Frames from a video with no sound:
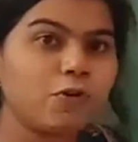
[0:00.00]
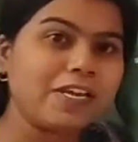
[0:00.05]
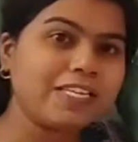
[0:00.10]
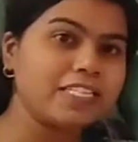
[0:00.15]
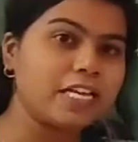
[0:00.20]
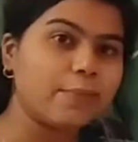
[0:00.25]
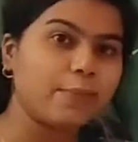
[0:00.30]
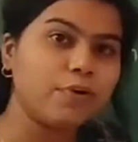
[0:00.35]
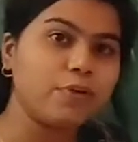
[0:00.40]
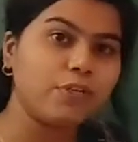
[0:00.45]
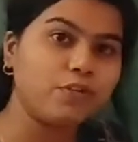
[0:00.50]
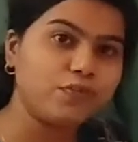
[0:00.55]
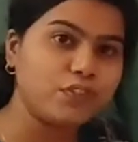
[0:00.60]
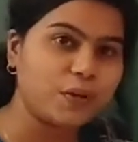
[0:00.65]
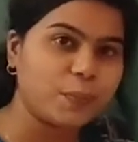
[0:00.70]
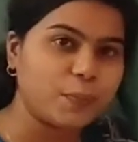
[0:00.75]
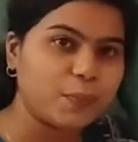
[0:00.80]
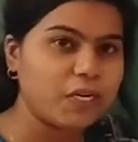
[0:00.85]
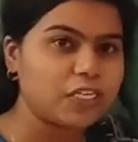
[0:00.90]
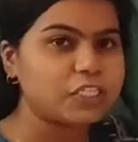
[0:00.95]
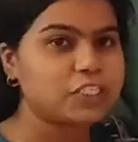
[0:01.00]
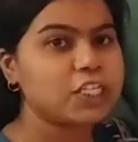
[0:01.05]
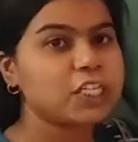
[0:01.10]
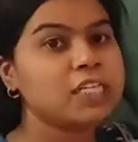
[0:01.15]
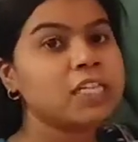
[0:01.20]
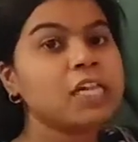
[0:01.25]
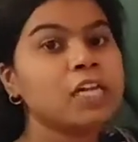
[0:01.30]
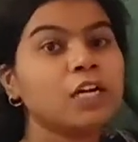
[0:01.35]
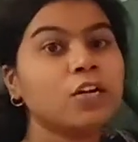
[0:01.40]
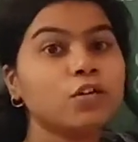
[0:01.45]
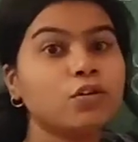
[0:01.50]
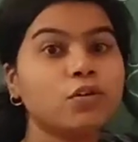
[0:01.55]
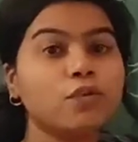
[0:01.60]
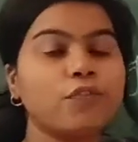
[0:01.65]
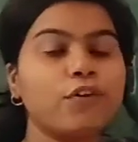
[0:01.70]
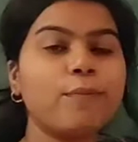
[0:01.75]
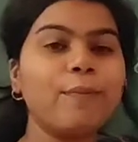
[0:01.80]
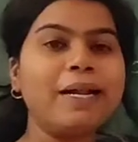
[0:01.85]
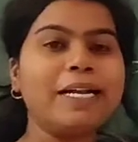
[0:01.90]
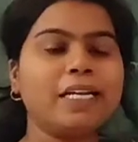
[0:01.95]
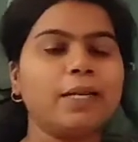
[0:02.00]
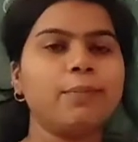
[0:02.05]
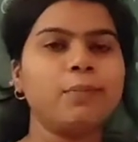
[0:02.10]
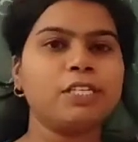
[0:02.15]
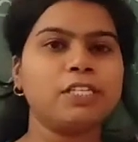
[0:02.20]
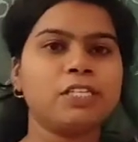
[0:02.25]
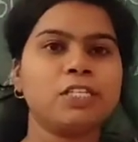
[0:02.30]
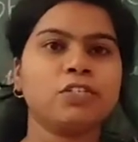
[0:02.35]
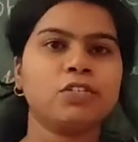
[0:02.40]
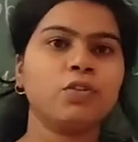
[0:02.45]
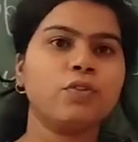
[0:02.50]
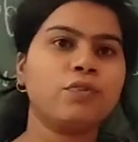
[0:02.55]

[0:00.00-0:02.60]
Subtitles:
two examples of subtraction, two for multiplication,